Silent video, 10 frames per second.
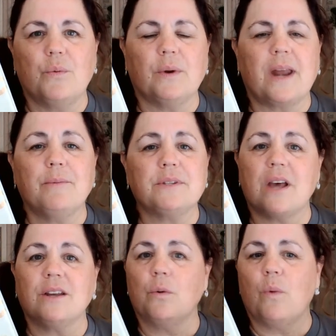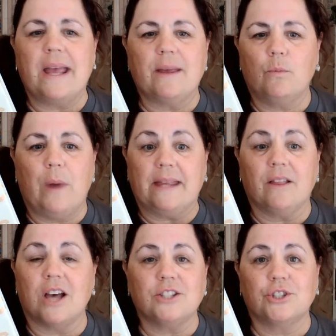when I was on a weight
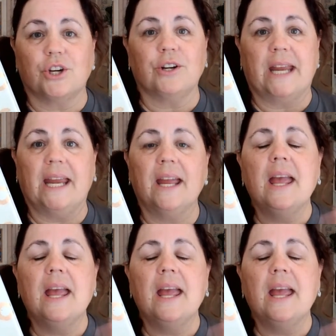loss journey.